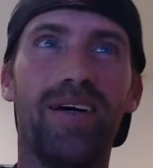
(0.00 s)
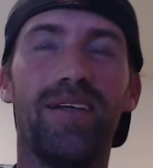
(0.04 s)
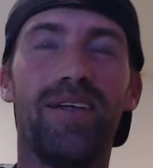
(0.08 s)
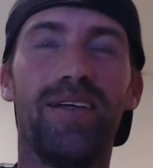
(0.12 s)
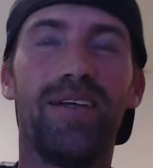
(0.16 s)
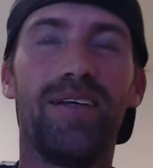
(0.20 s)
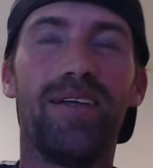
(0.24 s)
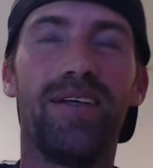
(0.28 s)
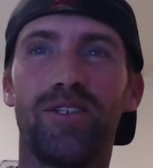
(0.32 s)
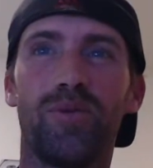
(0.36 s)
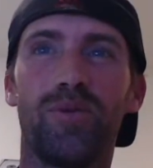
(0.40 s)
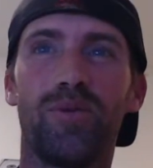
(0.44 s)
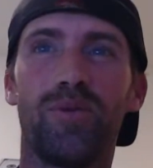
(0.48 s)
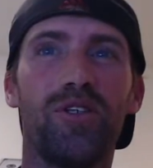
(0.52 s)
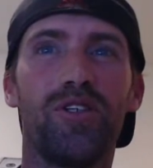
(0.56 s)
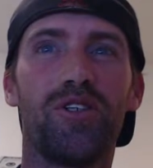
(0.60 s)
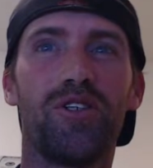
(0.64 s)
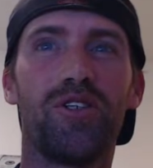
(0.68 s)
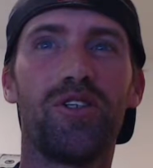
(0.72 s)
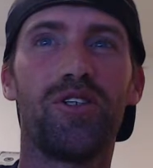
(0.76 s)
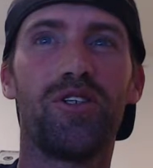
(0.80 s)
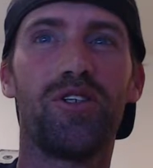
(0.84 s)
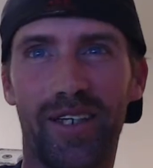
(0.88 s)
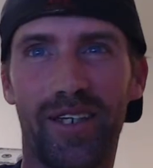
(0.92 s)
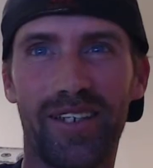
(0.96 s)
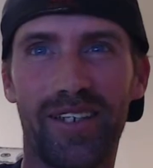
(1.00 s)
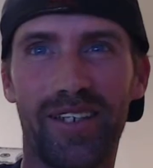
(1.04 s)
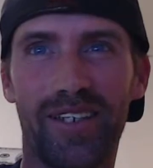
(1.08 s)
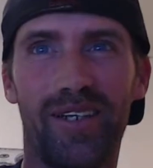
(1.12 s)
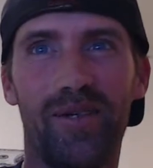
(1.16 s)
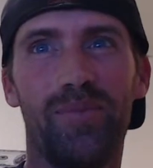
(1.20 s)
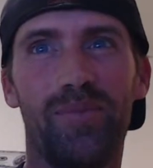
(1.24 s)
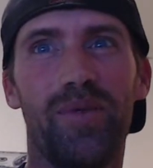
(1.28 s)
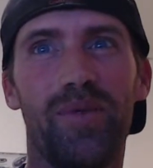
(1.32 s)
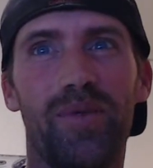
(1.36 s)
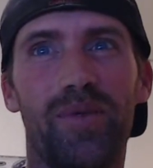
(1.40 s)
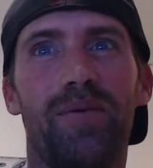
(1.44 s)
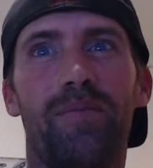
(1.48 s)
That's where the trick is going
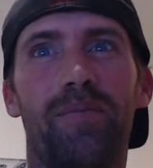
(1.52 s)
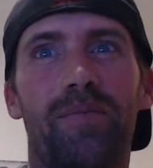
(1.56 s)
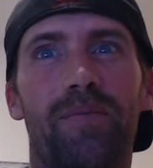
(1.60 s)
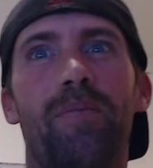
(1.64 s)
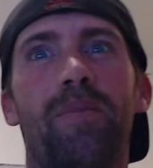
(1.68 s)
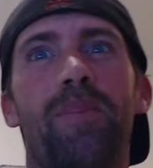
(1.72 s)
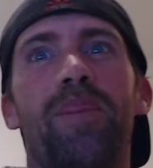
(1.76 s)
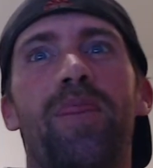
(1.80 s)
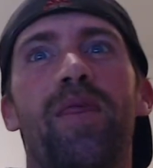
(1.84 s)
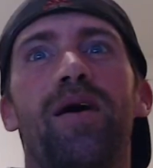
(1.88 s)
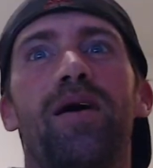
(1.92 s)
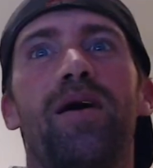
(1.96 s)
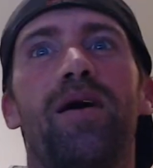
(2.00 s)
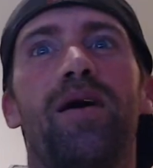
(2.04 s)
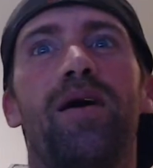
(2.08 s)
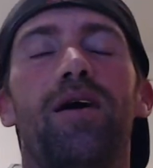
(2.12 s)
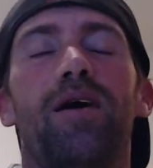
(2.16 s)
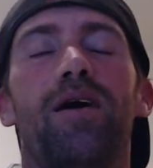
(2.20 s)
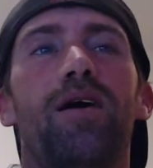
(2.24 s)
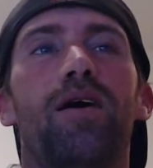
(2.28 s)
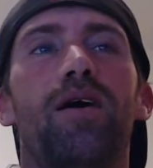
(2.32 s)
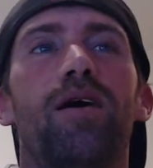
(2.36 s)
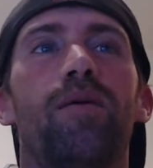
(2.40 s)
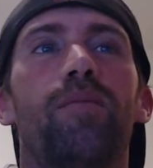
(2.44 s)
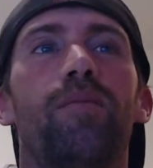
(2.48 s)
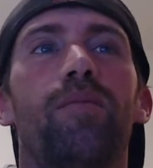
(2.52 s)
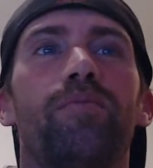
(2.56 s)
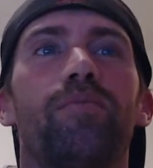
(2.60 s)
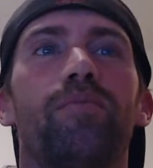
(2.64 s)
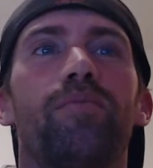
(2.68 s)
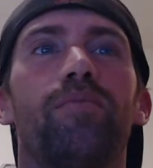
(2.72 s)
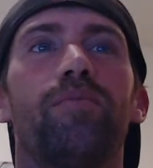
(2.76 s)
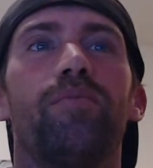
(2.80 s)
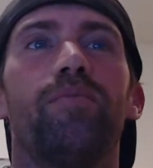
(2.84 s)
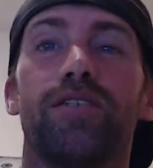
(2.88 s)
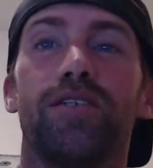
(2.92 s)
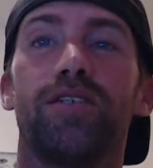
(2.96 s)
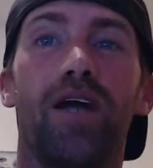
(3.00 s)
to be.
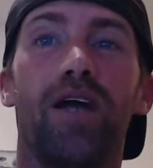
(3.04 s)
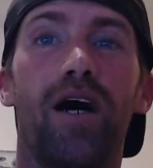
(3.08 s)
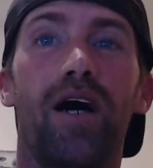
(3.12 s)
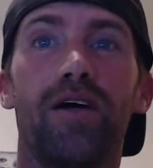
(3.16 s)
It